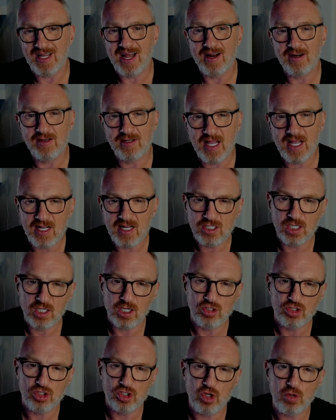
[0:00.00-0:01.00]
and data
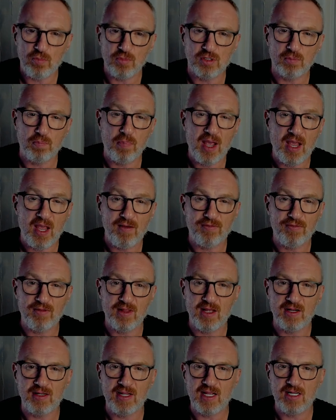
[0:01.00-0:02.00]
consumers pay for their
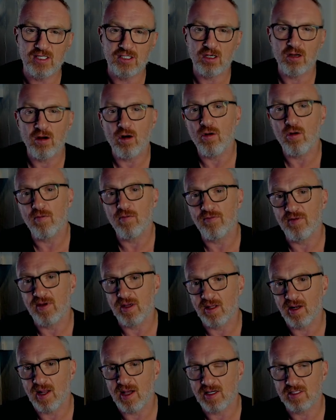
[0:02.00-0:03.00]
data or
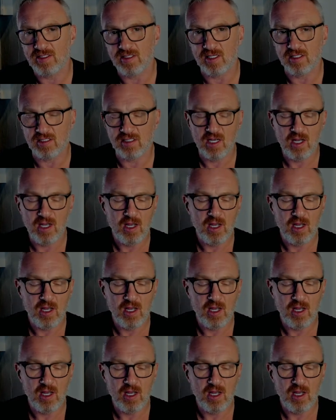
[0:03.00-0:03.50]
vehicle access.